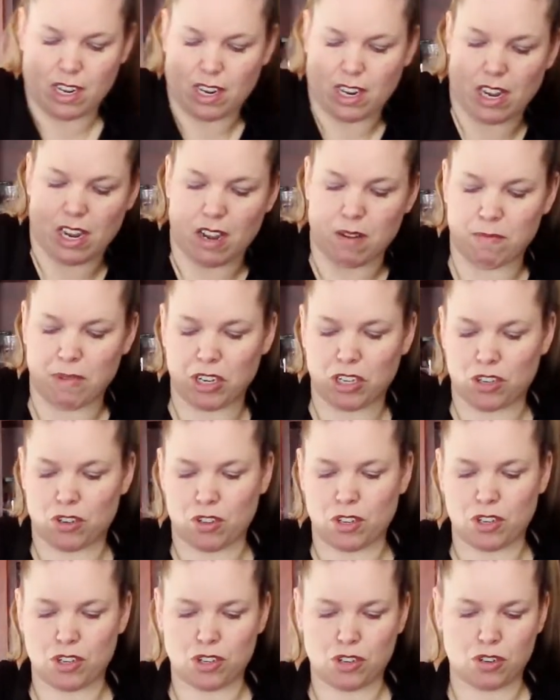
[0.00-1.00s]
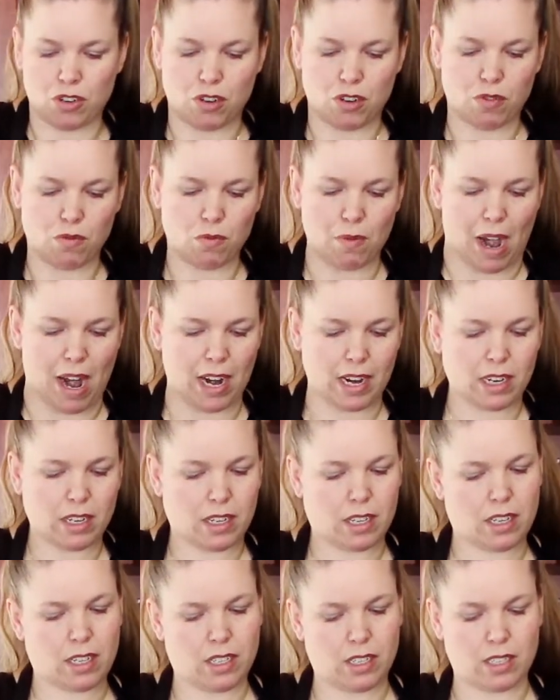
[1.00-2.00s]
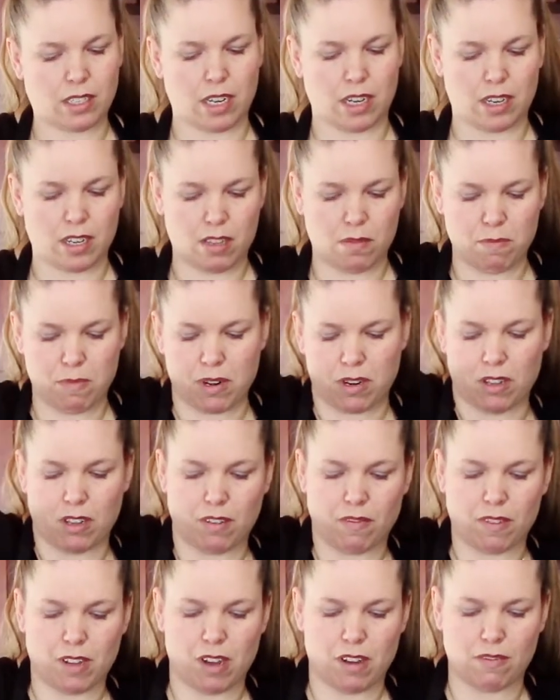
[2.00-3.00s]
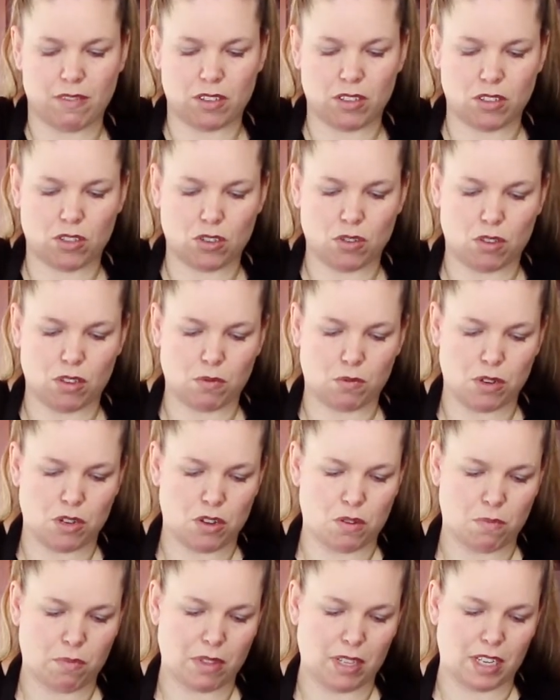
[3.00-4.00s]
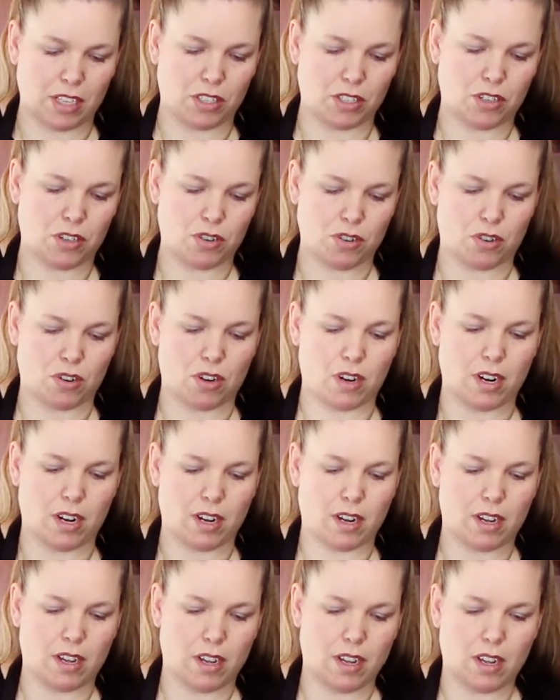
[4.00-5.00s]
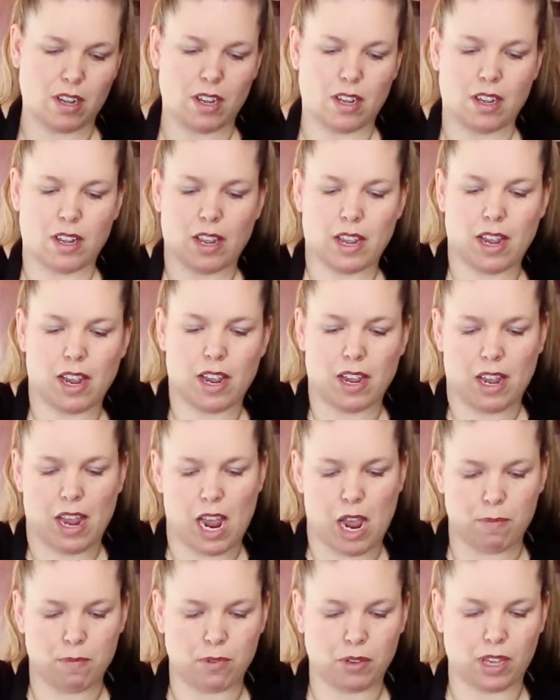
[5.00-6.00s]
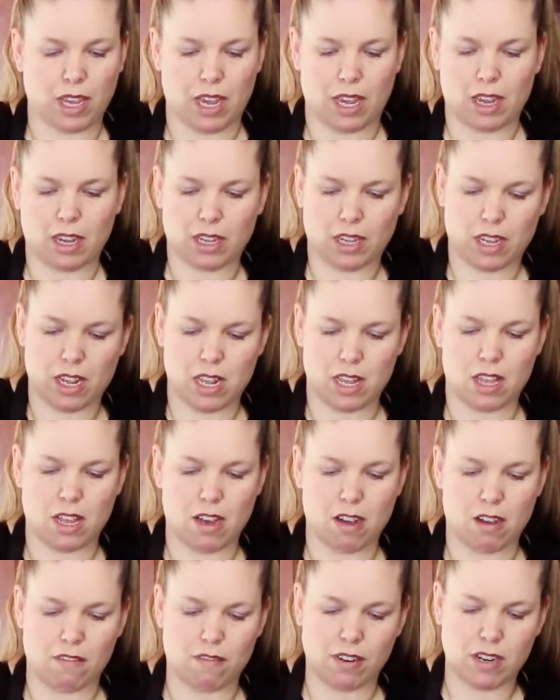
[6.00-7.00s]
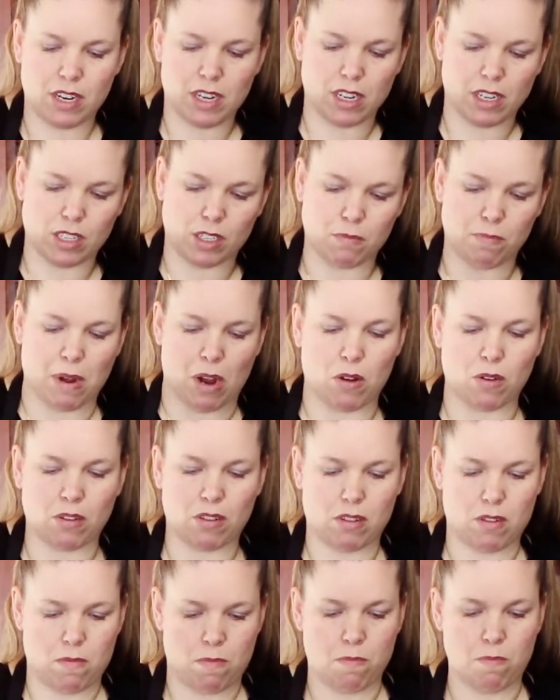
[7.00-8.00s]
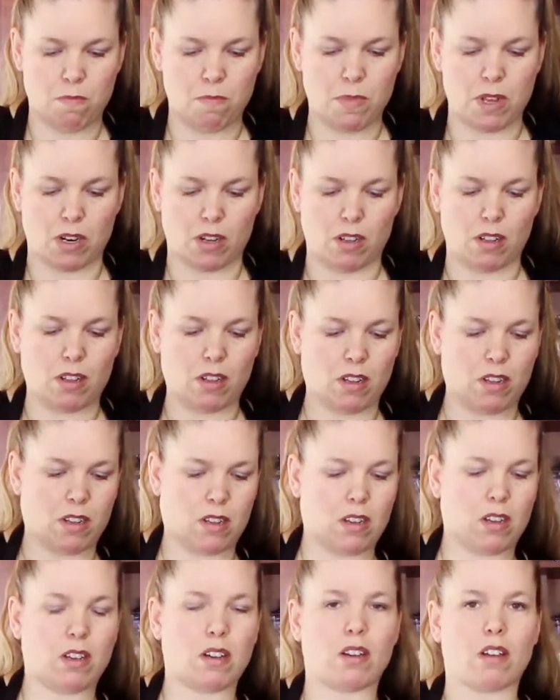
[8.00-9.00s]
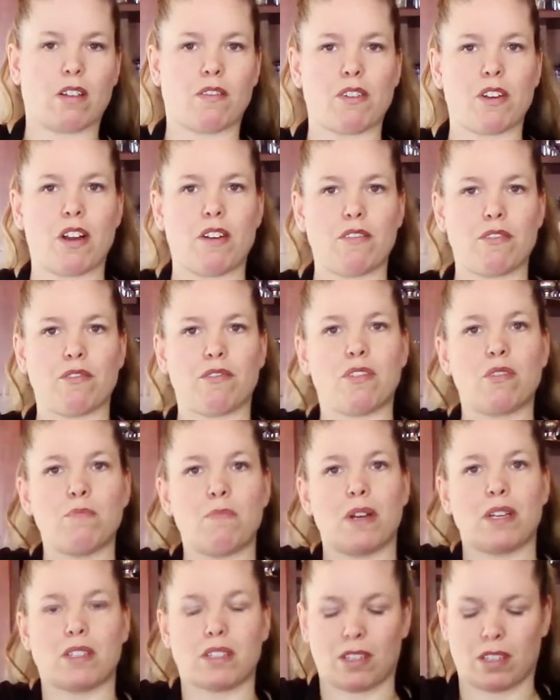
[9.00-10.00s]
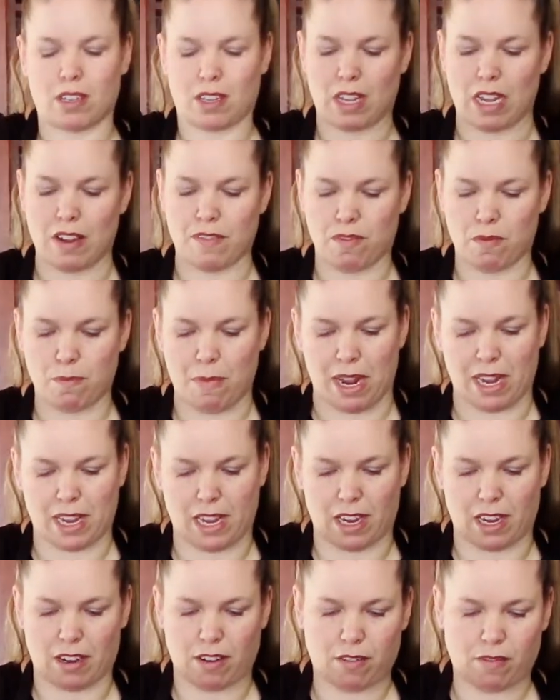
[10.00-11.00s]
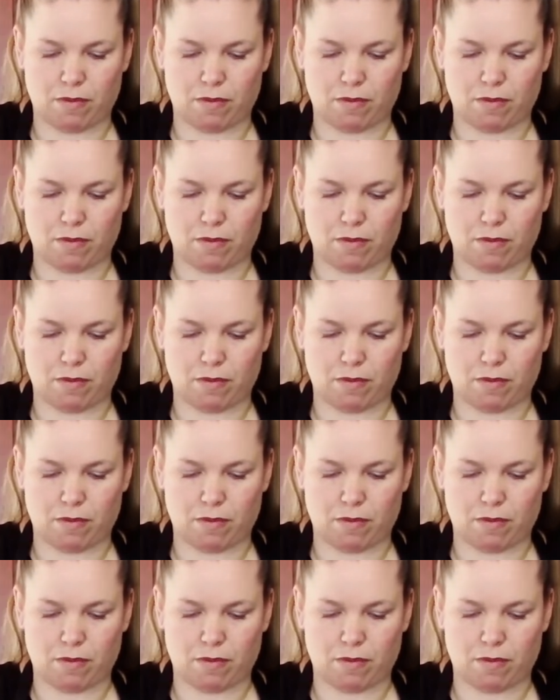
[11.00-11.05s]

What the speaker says: And make sure that your rack is set to the middle of the oven so that when you place your apple cake in the oven, it's about middle of your oven for best even baking.